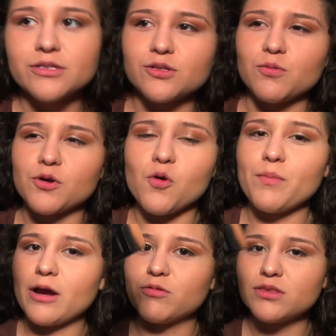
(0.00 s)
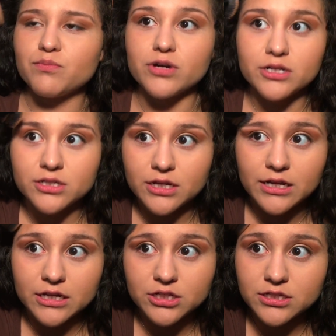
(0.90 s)
So we're going back with the brush, and
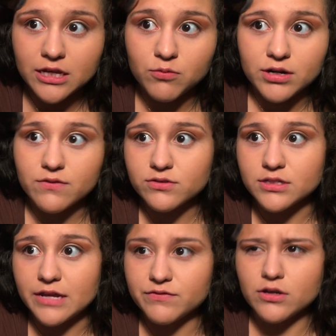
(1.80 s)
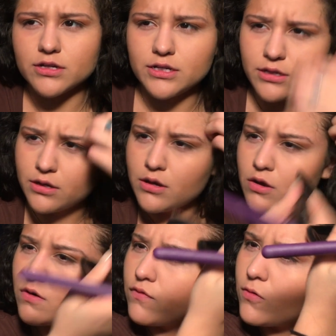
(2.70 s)
I just take whatever's left on it
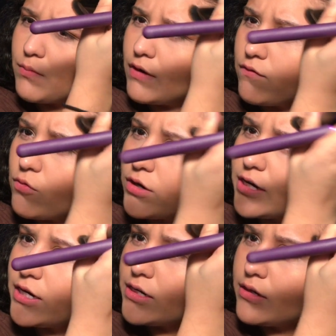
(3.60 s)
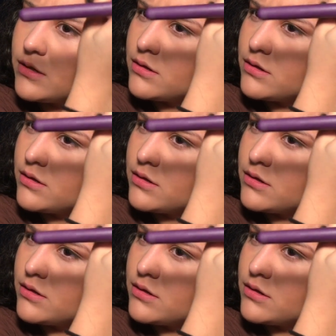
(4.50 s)
for my forehead,